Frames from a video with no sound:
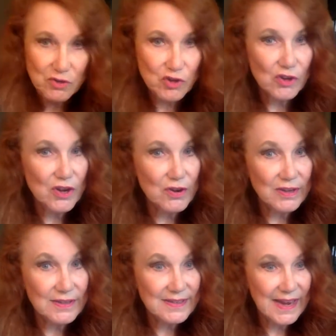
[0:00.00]
sure you
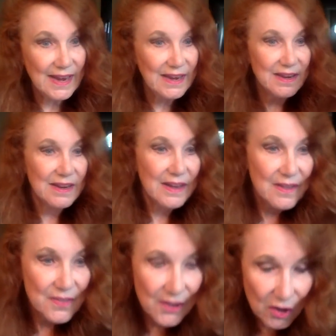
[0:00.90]
can see
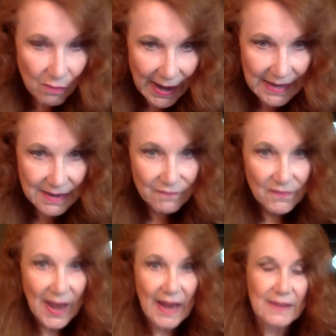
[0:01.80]
the great
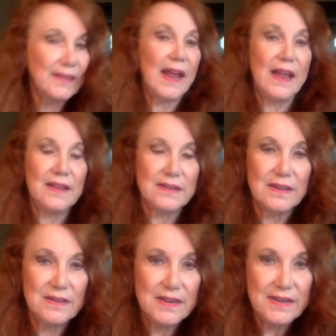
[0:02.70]
effect that
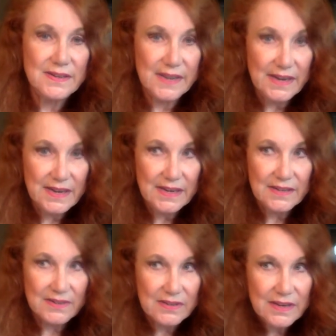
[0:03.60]

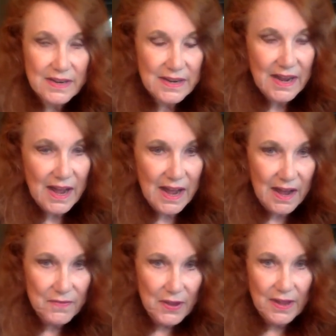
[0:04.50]
descendants
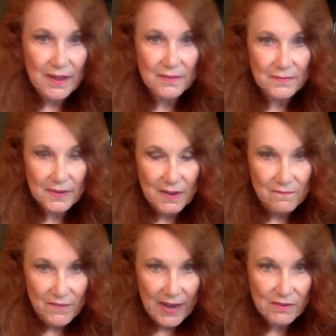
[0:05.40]
of the
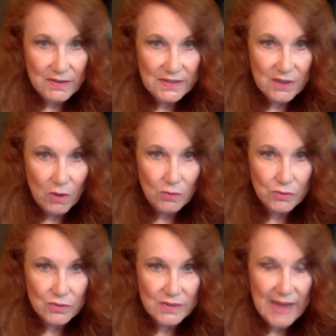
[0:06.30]
Confederate
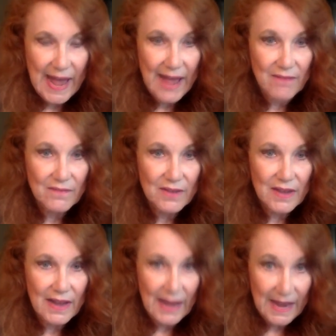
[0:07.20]
soldiers have
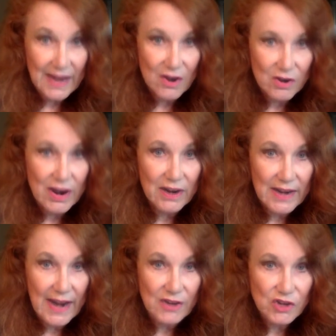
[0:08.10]
had on our
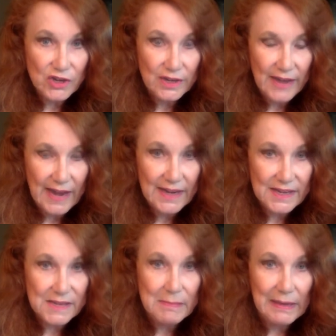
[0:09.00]
nation and
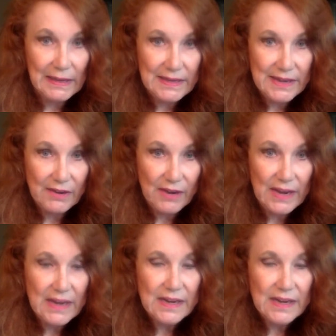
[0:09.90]
its military